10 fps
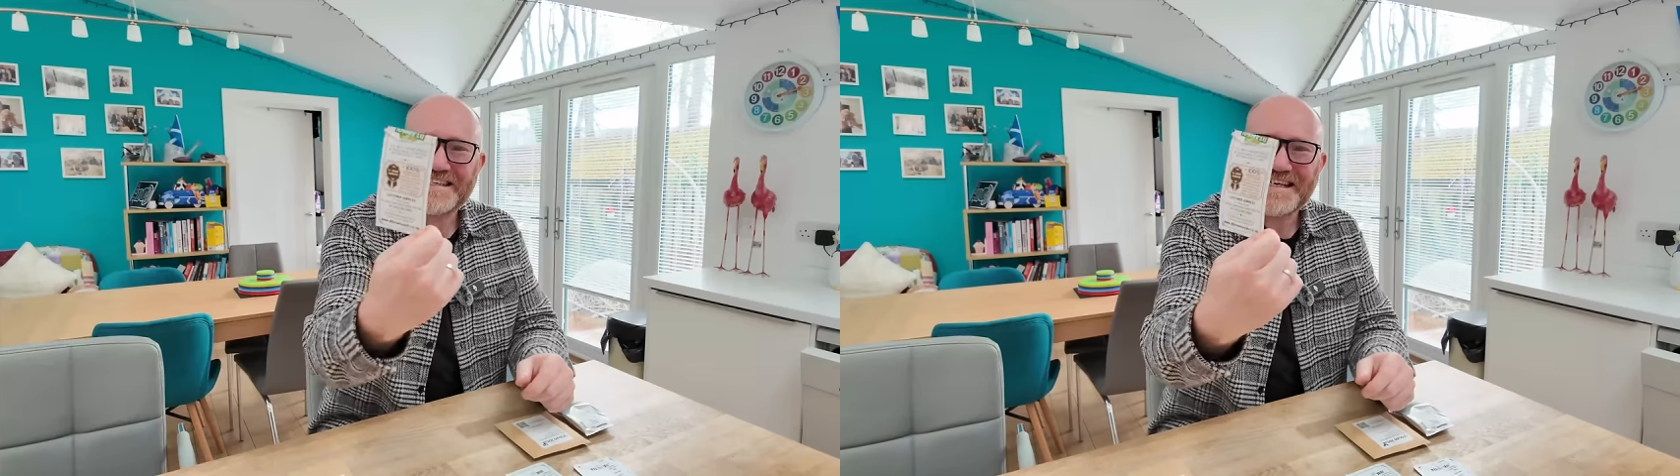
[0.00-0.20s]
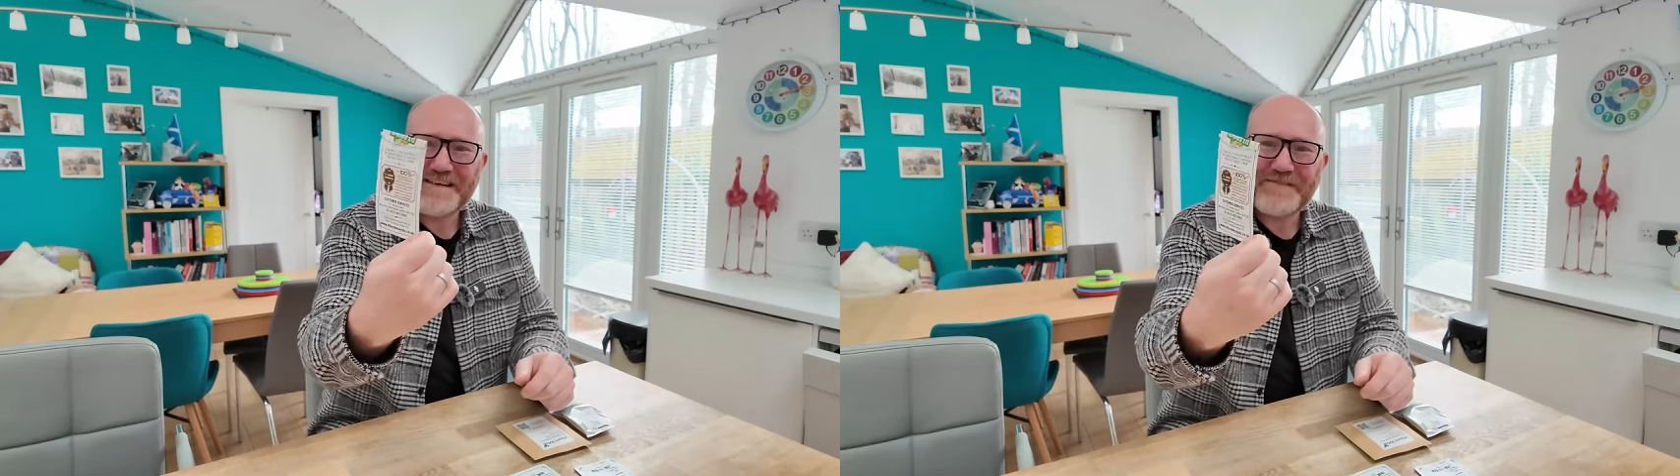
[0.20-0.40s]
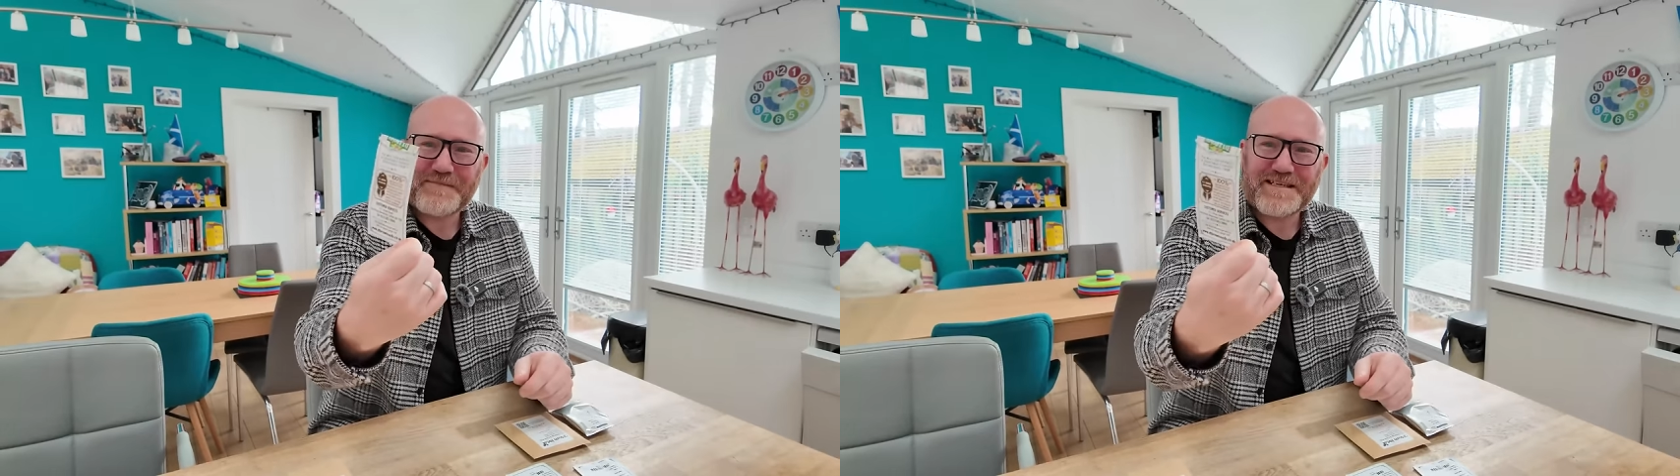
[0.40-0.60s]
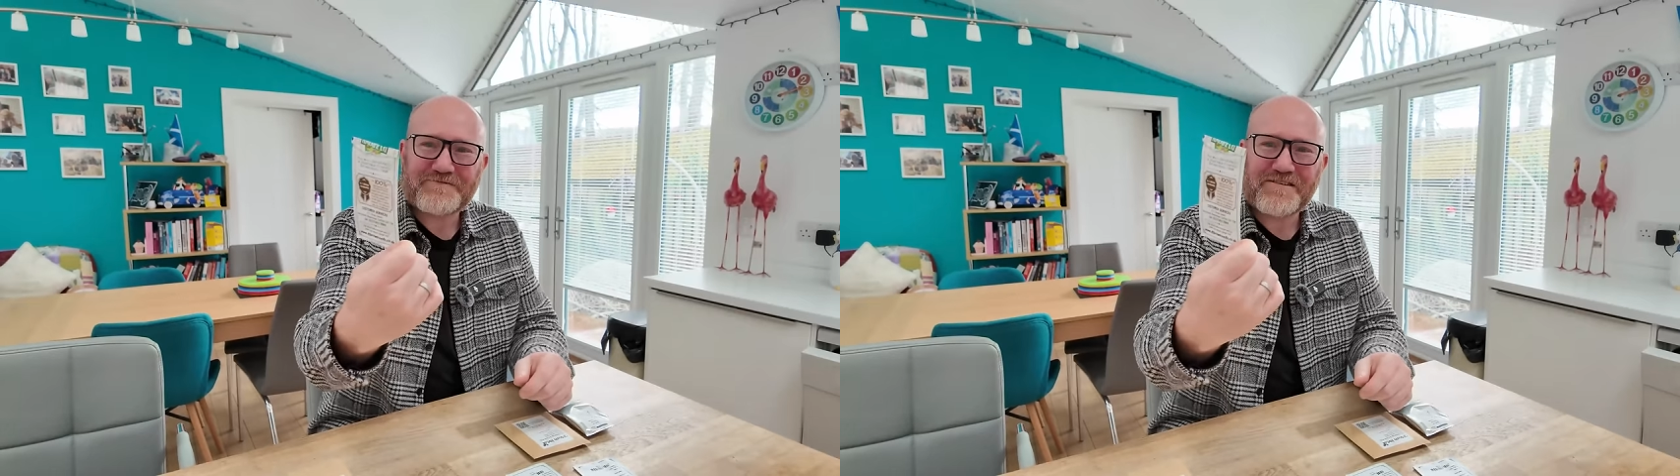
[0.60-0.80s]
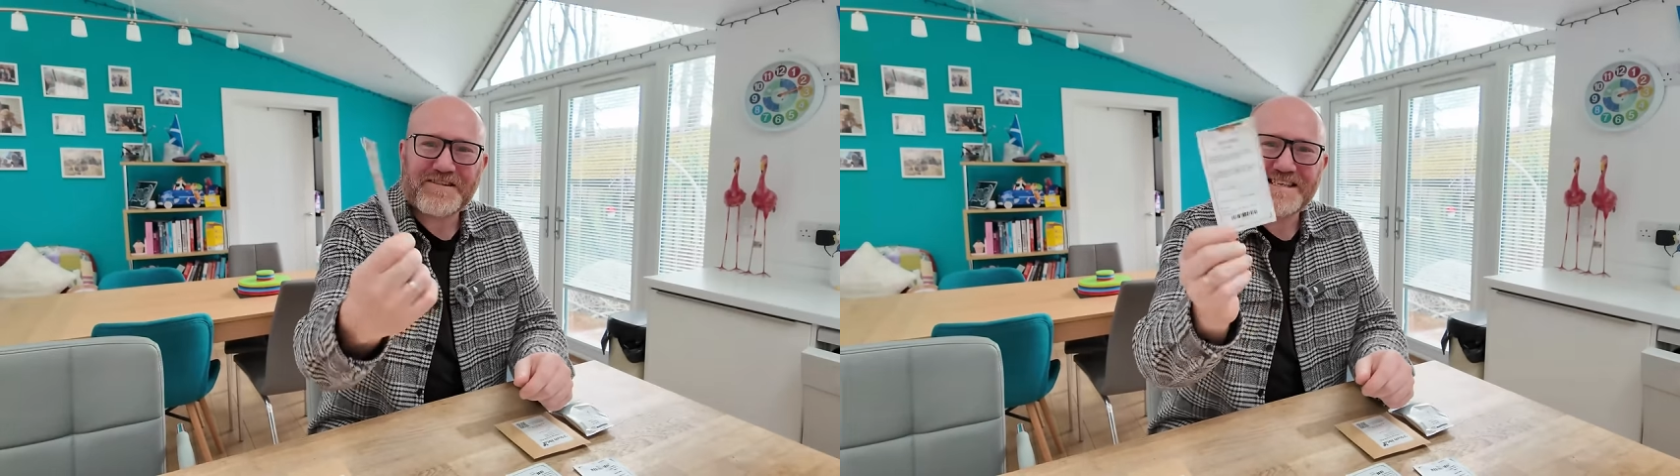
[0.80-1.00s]
see from this
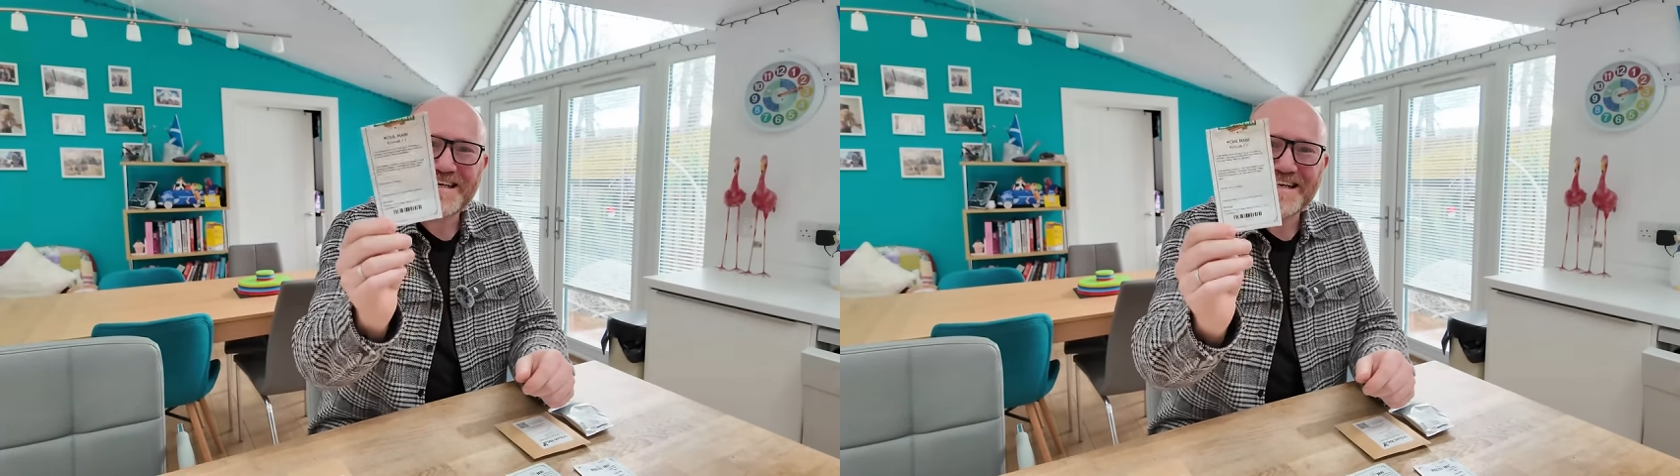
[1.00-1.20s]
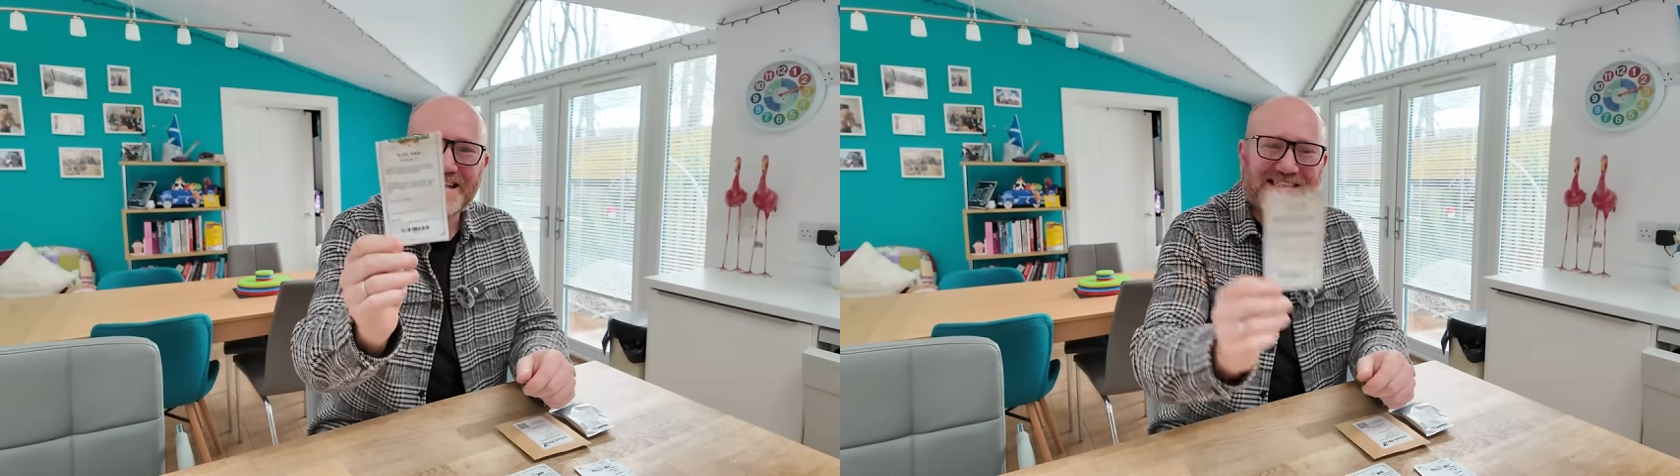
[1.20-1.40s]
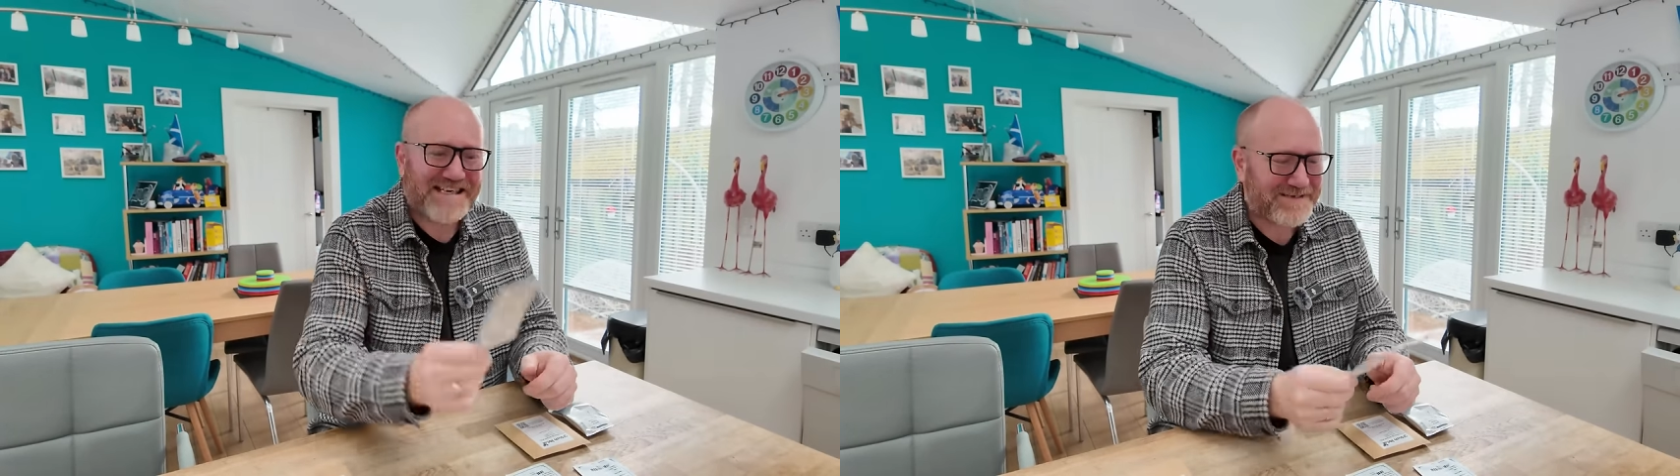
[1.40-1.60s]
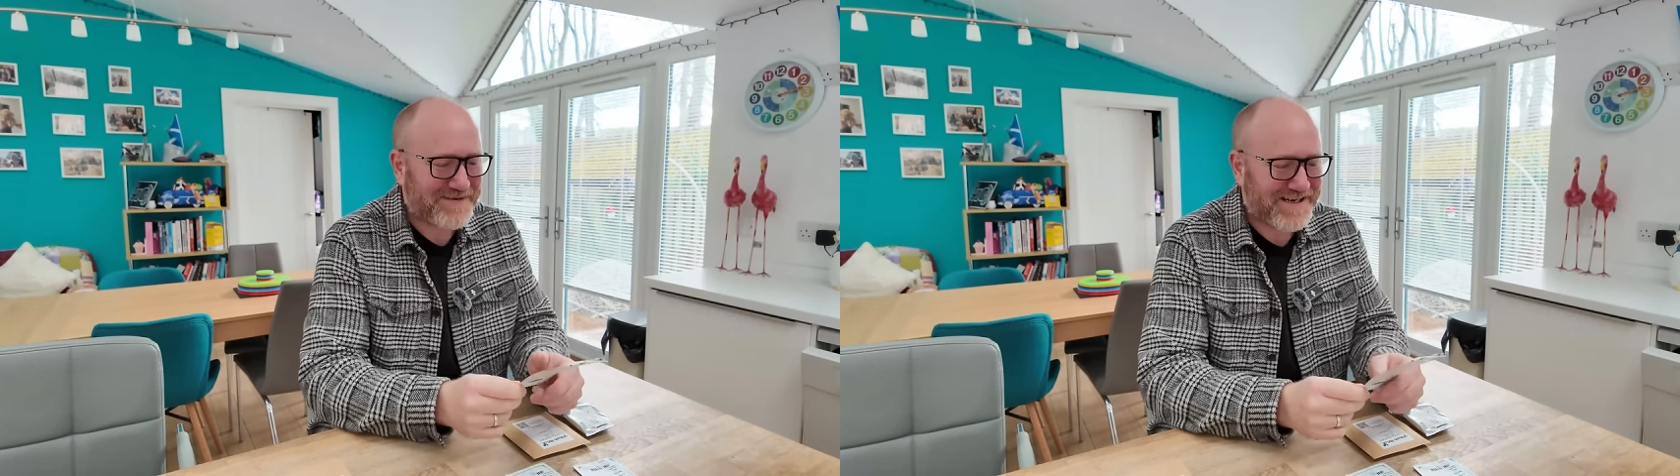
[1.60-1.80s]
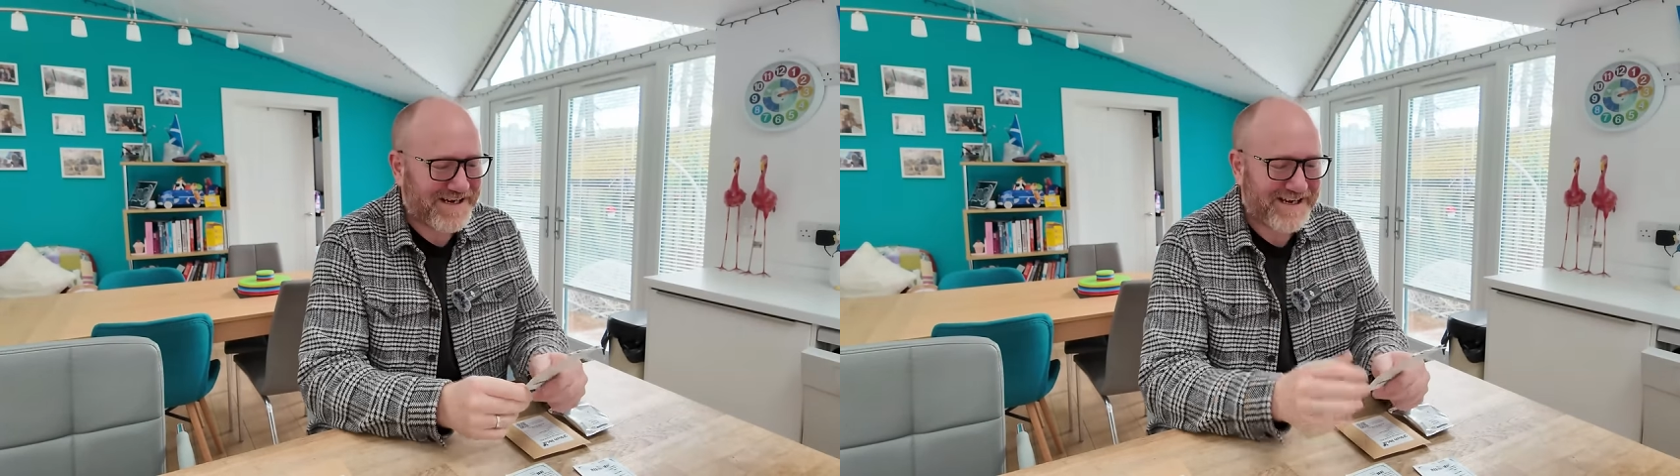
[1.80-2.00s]
rather tattered seed
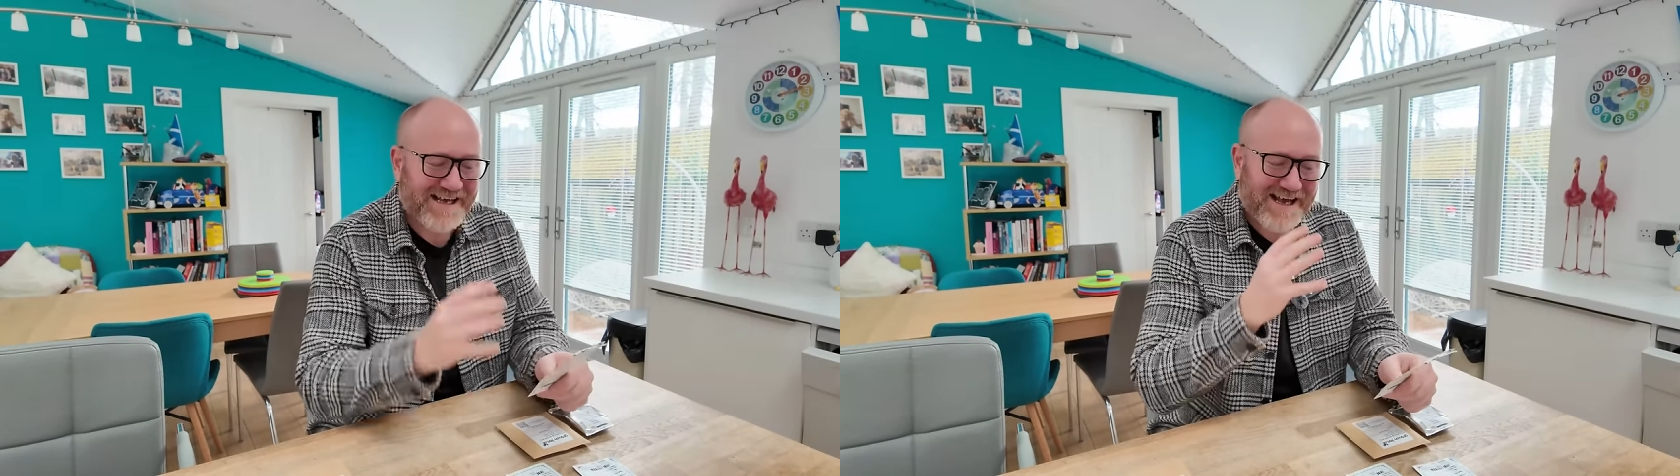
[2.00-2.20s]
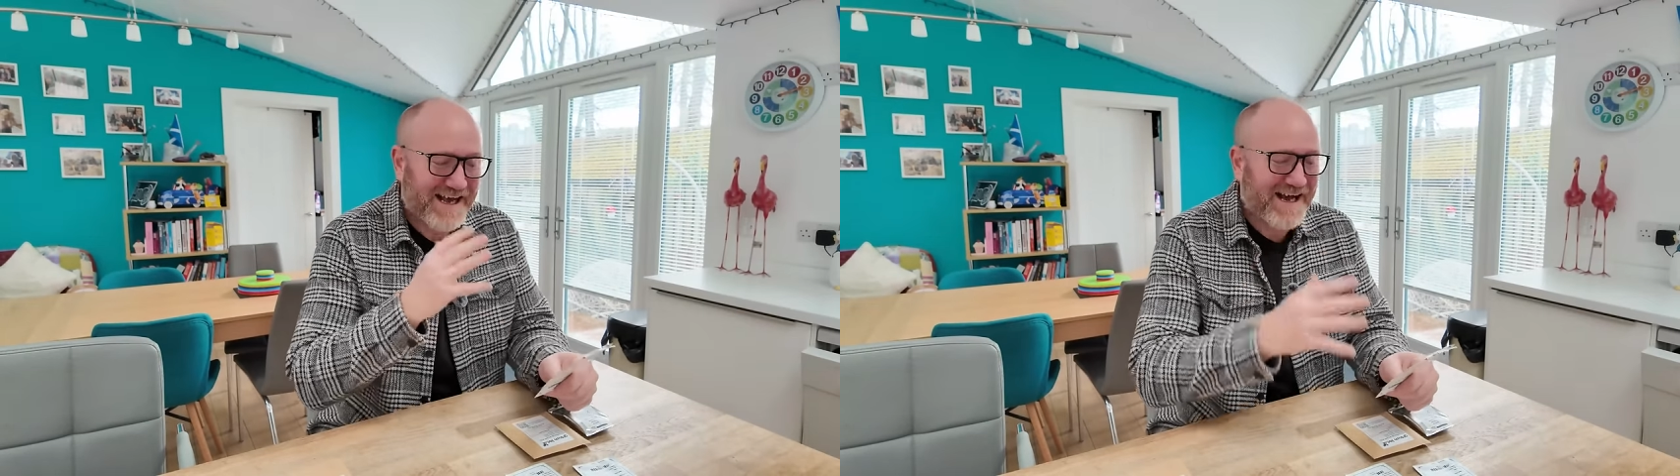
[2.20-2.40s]
packet,